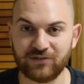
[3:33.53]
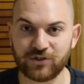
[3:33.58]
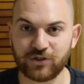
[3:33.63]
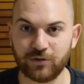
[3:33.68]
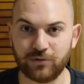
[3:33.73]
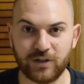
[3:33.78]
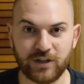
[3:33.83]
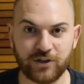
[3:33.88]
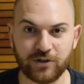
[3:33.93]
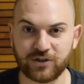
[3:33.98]

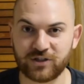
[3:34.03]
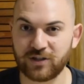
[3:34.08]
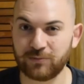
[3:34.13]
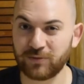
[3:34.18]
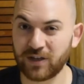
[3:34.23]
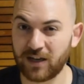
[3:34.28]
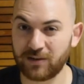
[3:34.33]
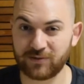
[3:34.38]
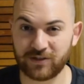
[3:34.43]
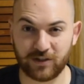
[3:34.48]
So either
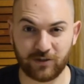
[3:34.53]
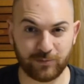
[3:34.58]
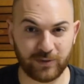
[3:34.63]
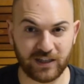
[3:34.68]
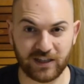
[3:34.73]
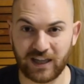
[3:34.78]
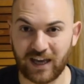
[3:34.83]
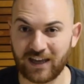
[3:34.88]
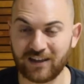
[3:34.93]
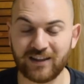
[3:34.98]
sometimes it'll be
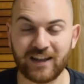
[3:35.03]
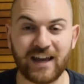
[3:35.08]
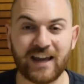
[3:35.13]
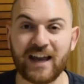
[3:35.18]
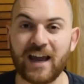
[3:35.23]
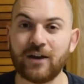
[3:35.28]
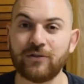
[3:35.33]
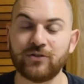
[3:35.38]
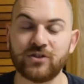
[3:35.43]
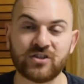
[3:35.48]
like laying
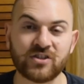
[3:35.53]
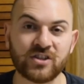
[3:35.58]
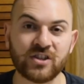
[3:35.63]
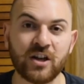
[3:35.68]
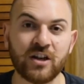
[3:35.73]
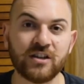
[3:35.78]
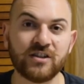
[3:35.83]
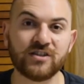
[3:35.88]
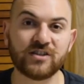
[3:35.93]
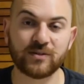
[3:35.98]
out in the
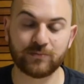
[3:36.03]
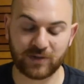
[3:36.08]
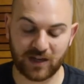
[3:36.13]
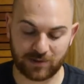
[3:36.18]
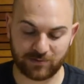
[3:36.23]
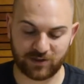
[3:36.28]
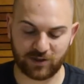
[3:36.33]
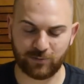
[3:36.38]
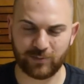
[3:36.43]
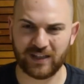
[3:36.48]
sun,
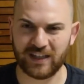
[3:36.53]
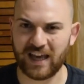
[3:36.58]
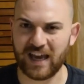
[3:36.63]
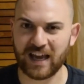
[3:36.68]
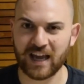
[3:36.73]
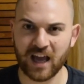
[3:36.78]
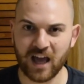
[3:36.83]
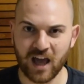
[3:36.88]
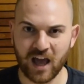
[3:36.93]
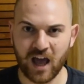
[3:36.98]
sometimes it'll be
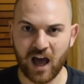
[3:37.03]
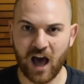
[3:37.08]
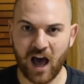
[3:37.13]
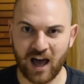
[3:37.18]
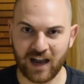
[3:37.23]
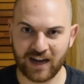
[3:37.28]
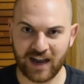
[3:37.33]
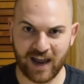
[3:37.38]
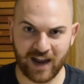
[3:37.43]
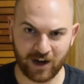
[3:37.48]
like
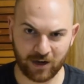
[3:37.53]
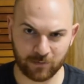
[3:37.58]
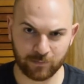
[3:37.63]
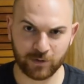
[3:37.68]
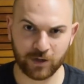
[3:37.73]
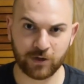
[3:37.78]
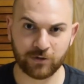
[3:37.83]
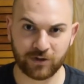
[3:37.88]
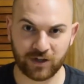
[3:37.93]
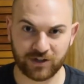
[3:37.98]
hot air
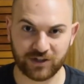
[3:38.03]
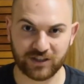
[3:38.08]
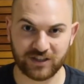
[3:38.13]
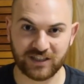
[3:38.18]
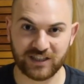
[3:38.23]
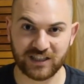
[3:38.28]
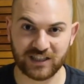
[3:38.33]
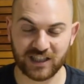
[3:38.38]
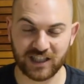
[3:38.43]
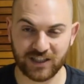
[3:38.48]
blown on the
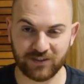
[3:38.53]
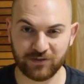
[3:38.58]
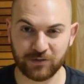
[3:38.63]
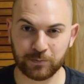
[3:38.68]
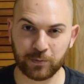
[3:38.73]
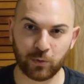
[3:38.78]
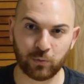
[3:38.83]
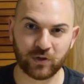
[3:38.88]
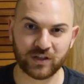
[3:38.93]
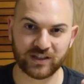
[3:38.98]
tea leaves,
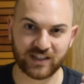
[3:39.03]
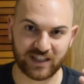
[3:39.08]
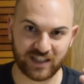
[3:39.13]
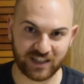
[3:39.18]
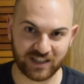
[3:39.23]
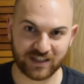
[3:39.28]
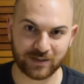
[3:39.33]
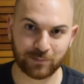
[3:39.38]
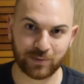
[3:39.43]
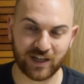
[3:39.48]
but once
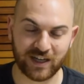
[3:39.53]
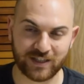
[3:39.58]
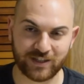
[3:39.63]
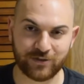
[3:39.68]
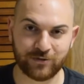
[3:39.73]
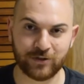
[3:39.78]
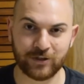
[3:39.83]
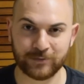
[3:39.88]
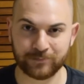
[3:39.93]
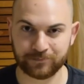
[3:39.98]
heat's applied
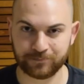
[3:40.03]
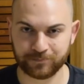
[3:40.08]
to it,